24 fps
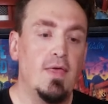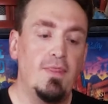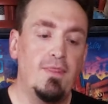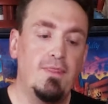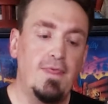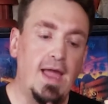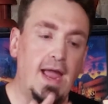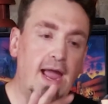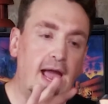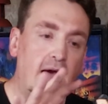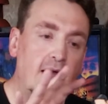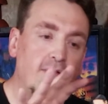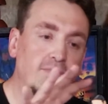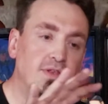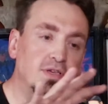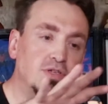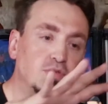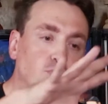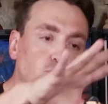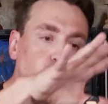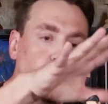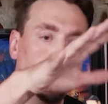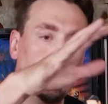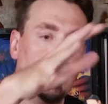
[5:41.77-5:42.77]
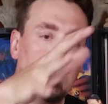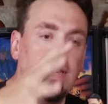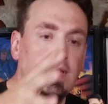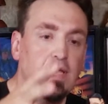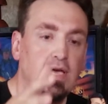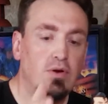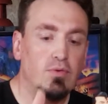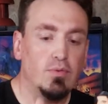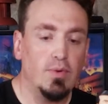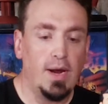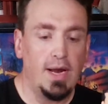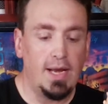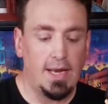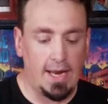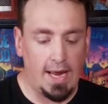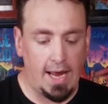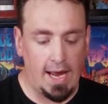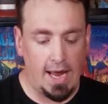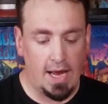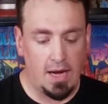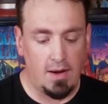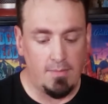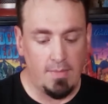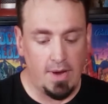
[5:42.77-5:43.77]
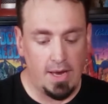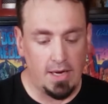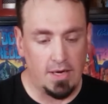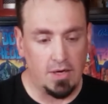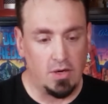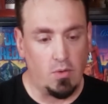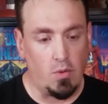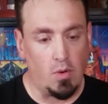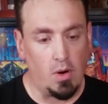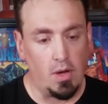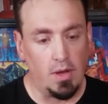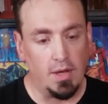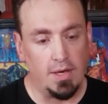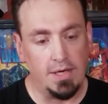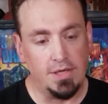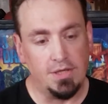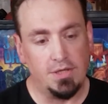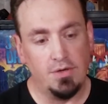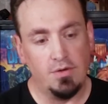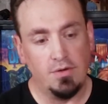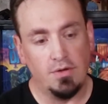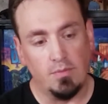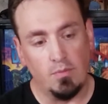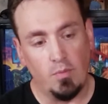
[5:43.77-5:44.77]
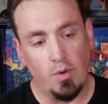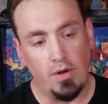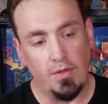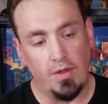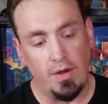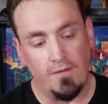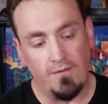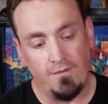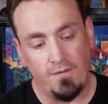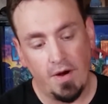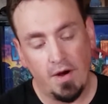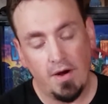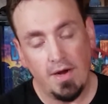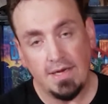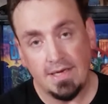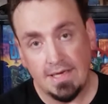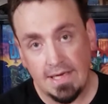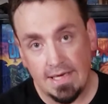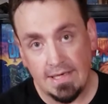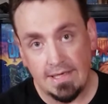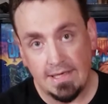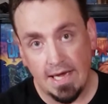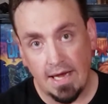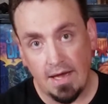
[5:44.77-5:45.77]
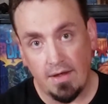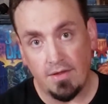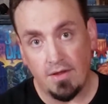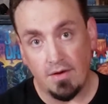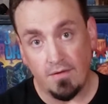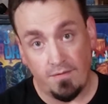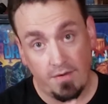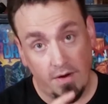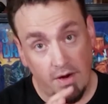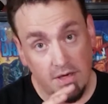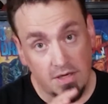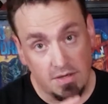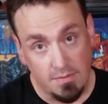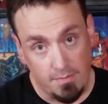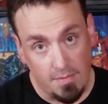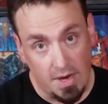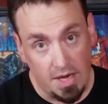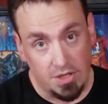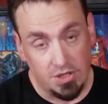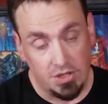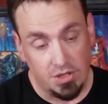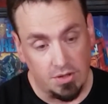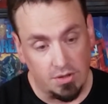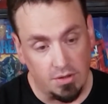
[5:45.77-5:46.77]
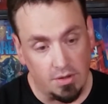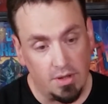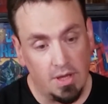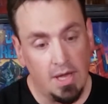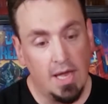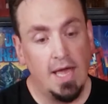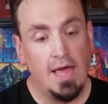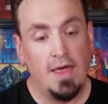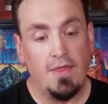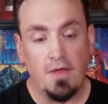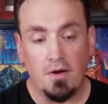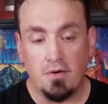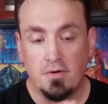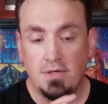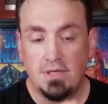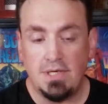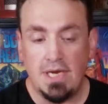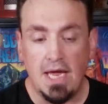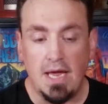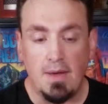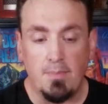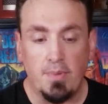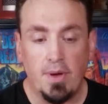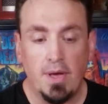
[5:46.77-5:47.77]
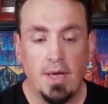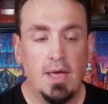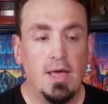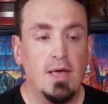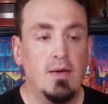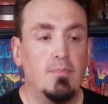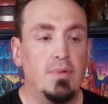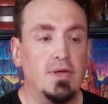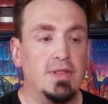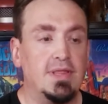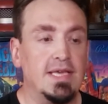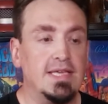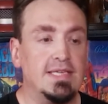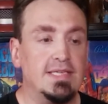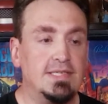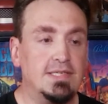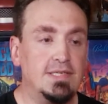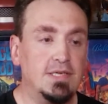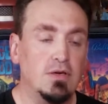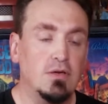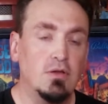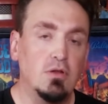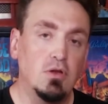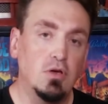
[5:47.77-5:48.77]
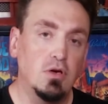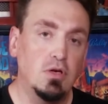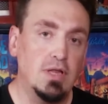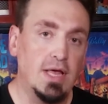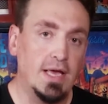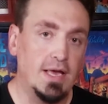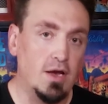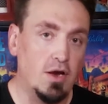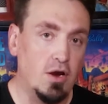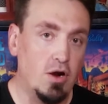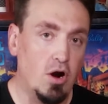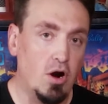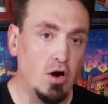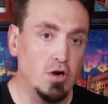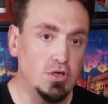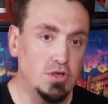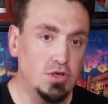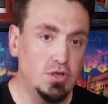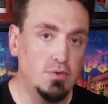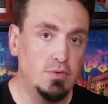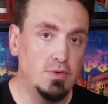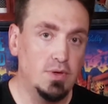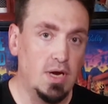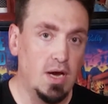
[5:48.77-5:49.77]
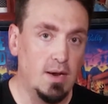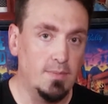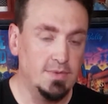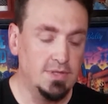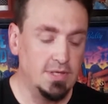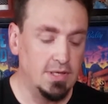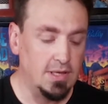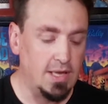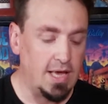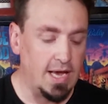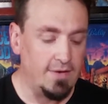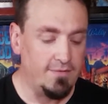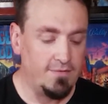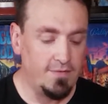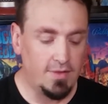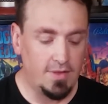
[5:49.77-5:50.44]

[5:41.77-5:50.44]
They have this really great animated quality to them where they're very detailed, they're very dimensional, they're deep, but they still look like a cartoon come to life.